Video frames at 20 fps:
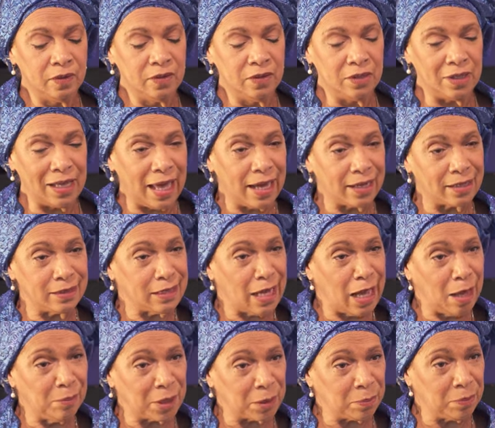the
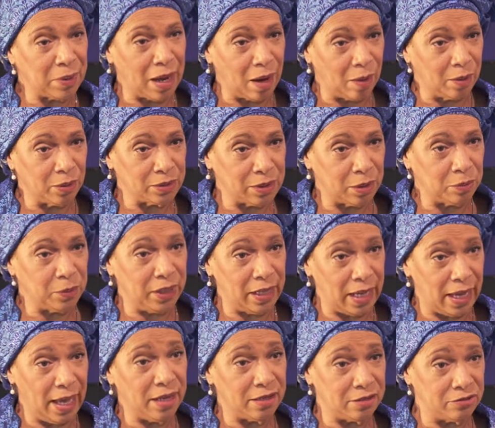economic power that we
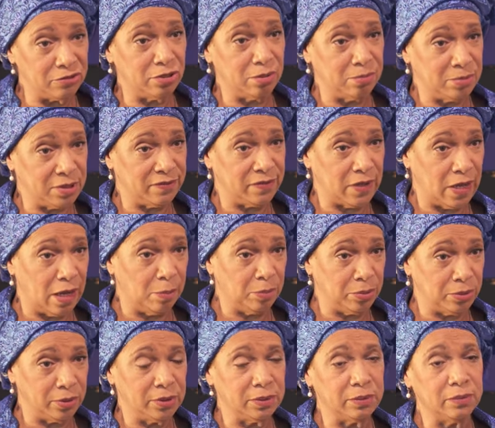had in terms of
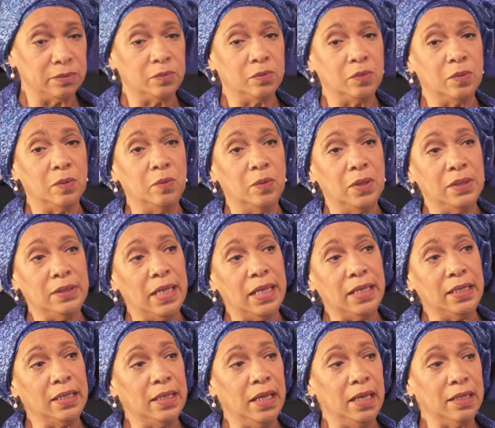opera. When they
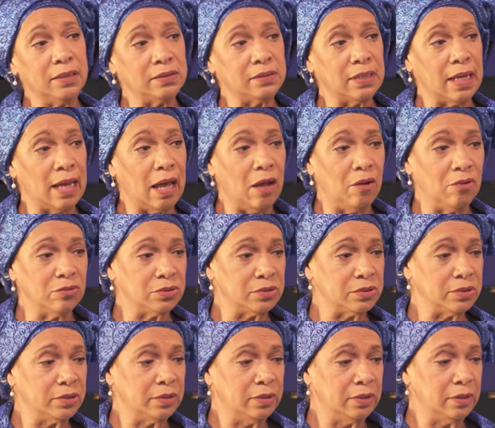kicked
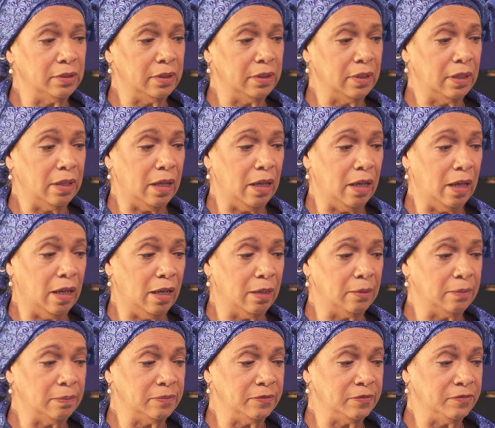out
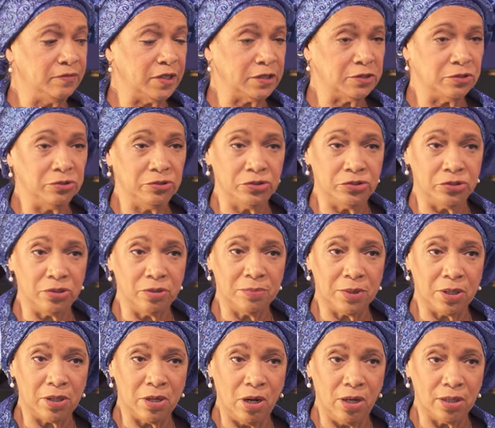um, Victor Eugene
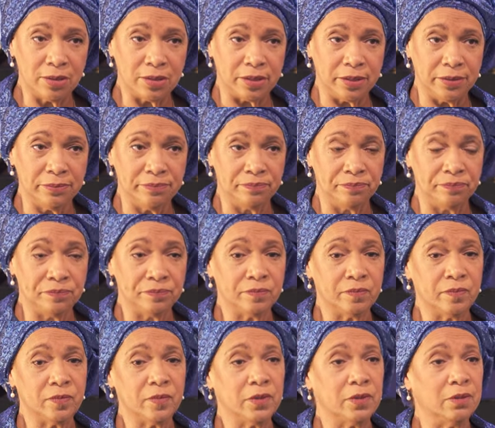Macarty,
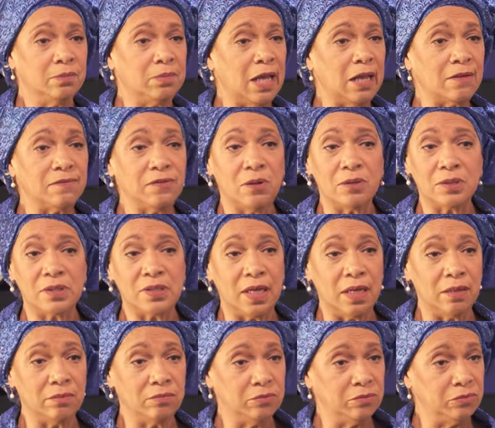black folks
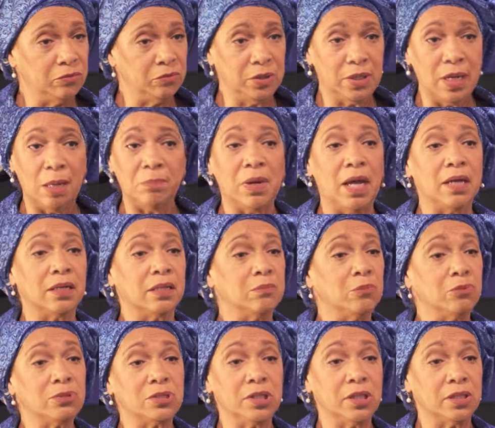said, we're not buying any
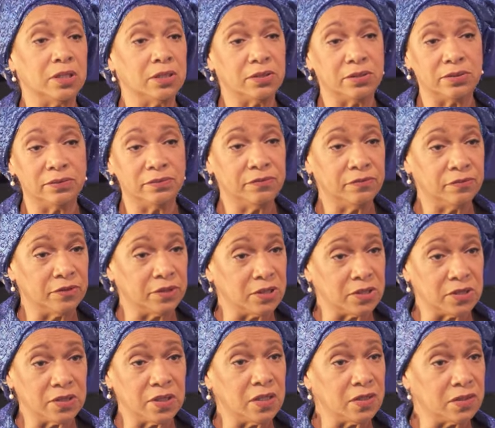more tickets for
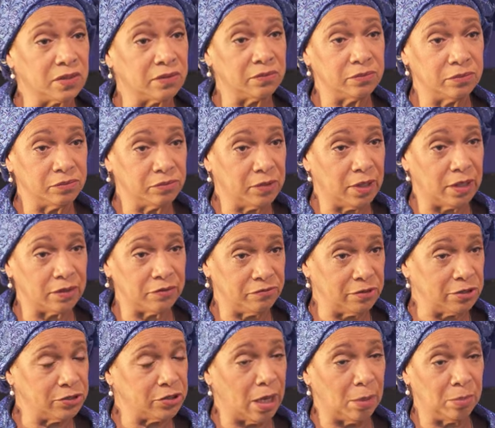this season at the
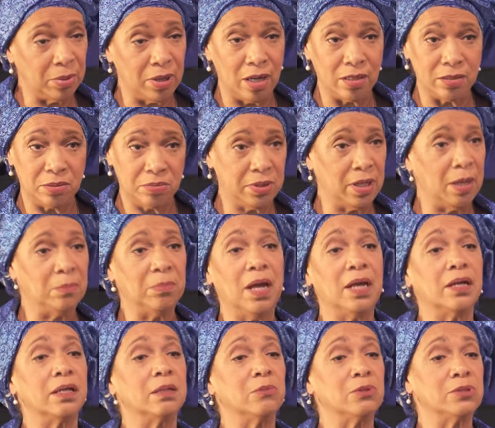French Opera House. We're not
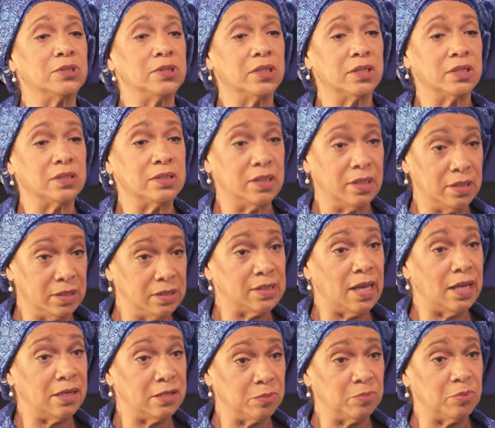buying any more tickets. They
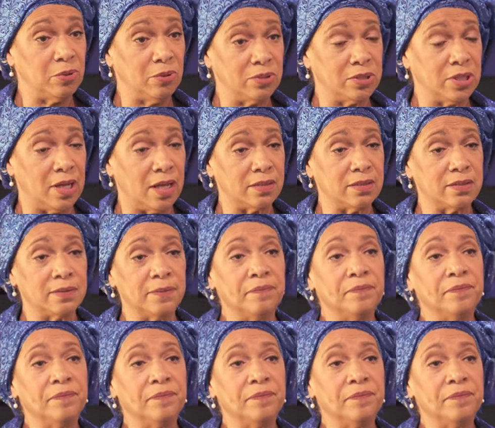decided to protest.